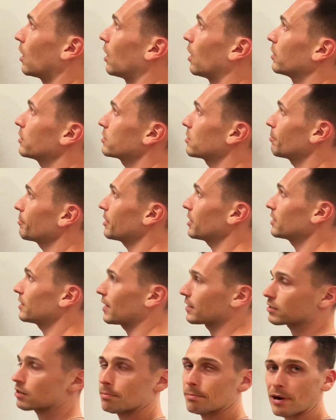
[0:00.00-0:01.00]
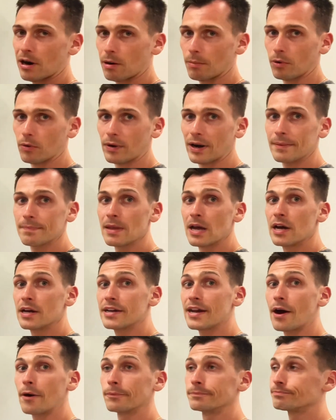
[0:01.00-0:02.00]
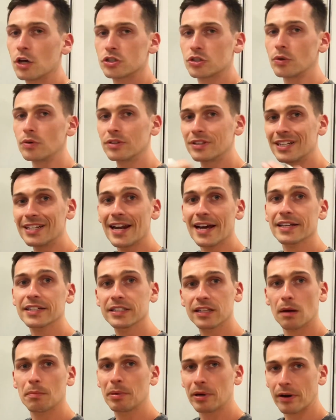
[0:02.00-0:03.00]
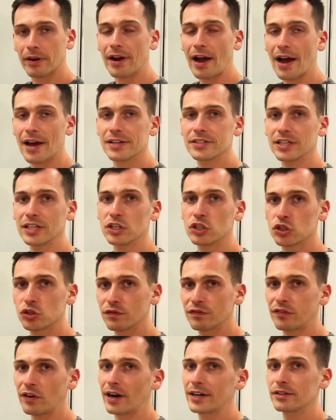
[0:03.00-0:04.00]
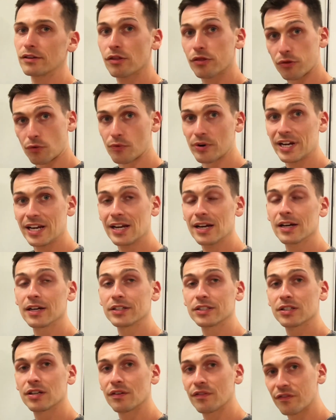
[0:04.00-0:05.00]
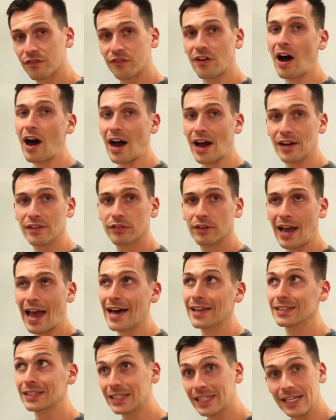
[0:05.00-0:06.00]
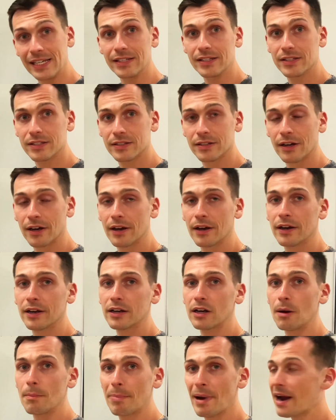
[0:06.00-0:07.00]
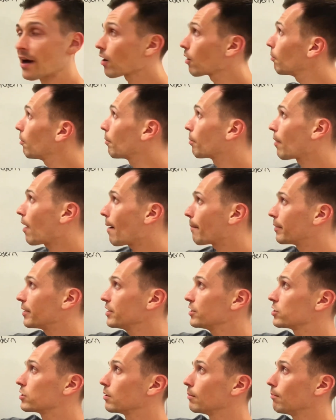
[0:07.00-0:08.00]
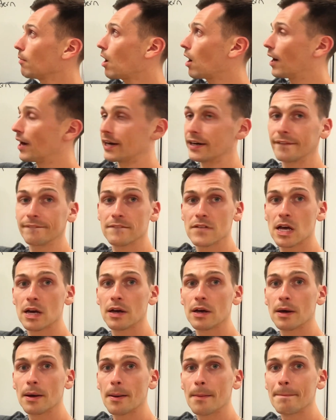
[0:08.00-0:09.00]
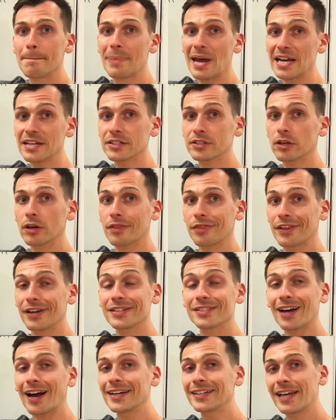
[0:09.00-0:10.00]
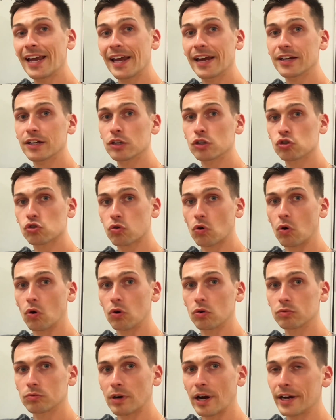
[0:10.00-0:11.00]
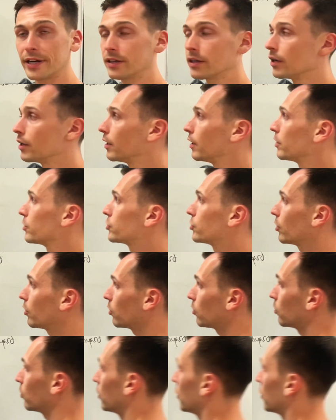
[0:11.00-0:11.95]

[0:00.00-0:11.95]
something that's comparable, right? Now, so the next step here, guys, is to find 3 to 5, at least, comparable properties to mine based on things I can't control, right? So